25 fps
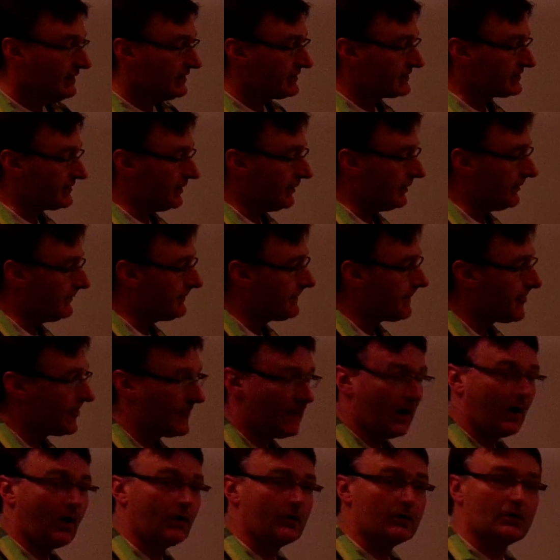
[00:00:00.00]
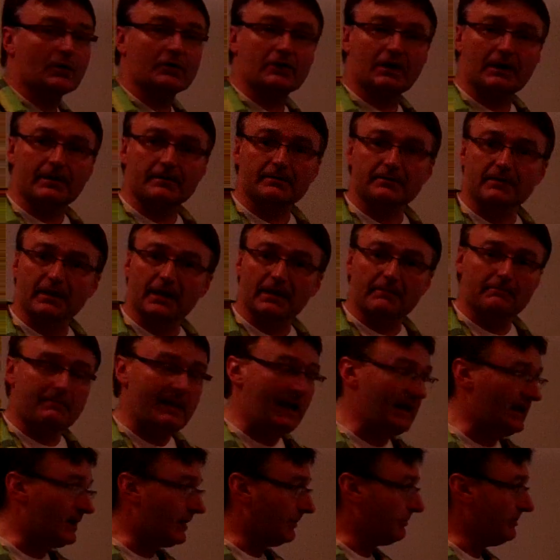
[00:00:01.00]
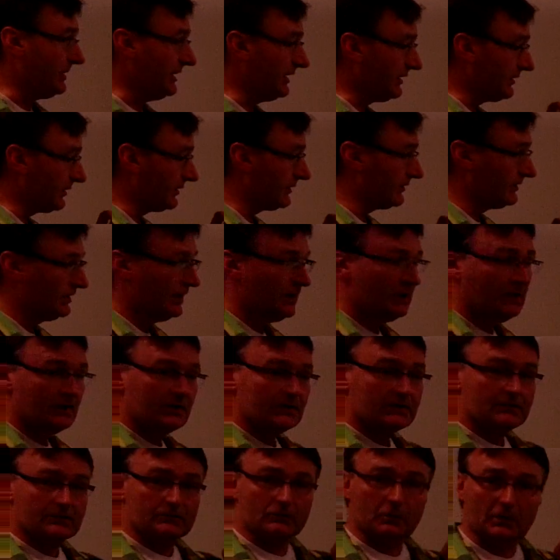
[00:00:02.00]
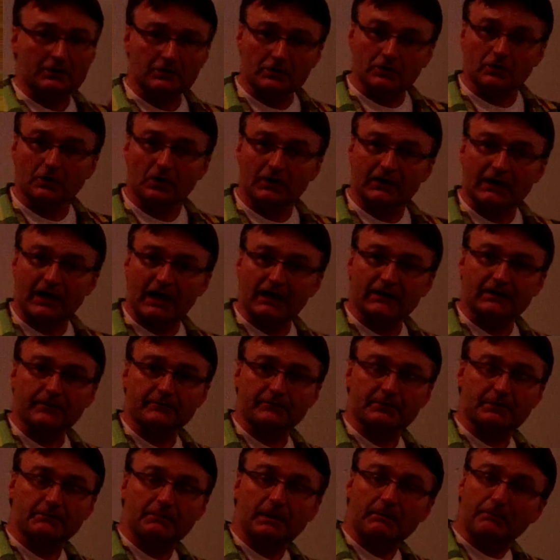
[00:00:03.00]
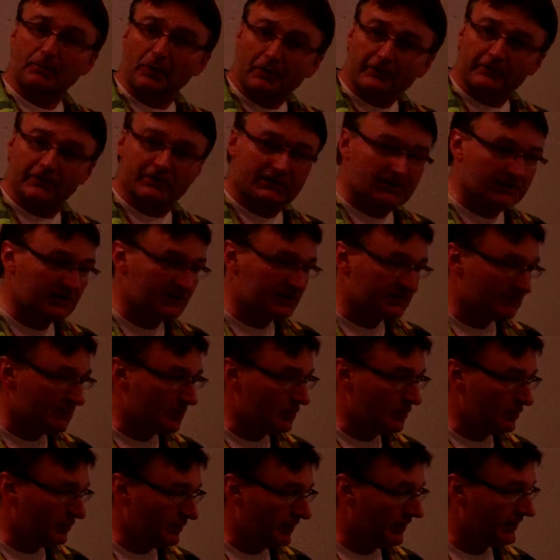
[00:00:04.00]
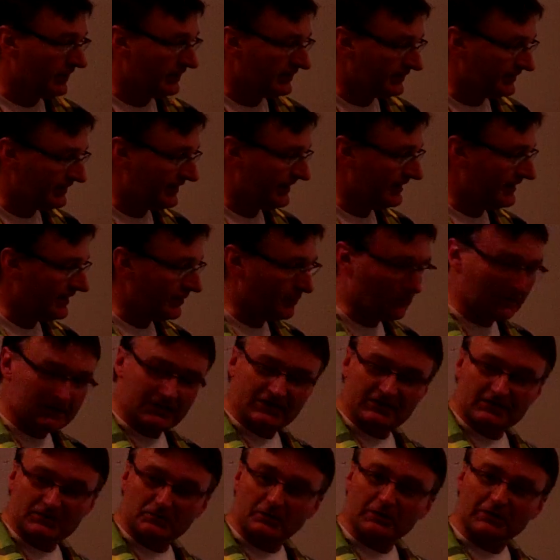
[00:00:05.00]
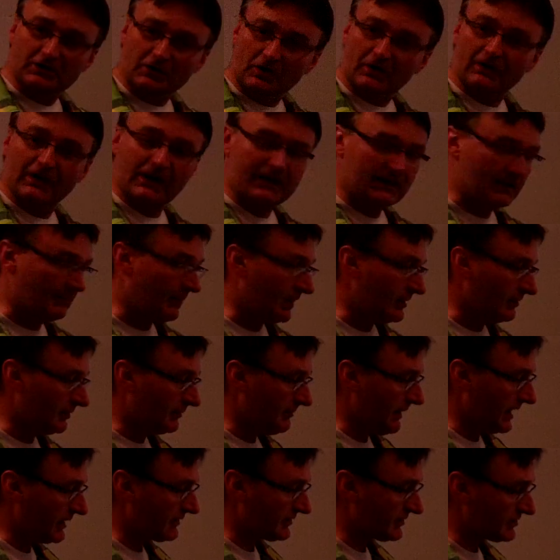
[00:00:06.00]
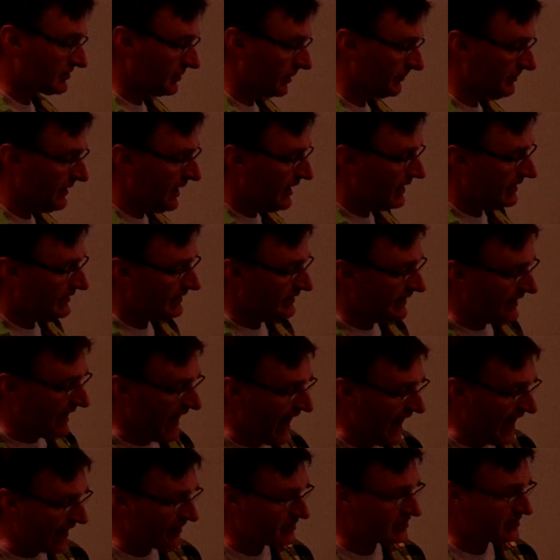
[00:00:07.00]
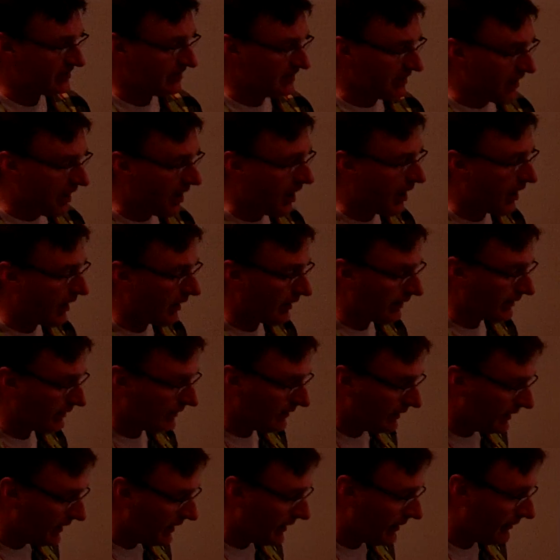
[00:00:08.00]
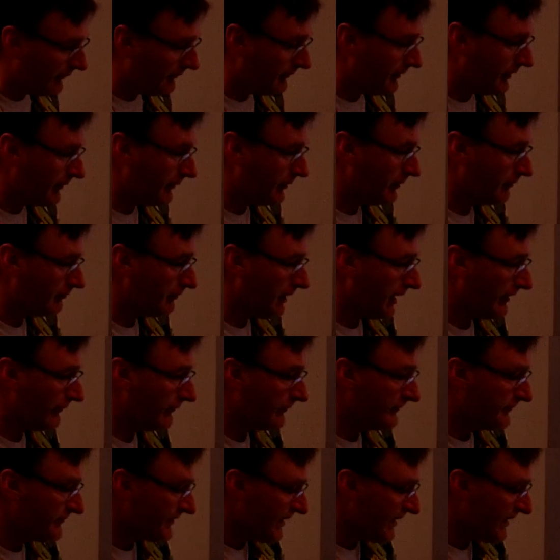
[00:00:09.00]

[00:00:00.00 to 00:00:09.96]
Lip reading: So although they may appear, when you look at them, to be perfectly smooth, when you look at them under a microscope, they actually are very rough.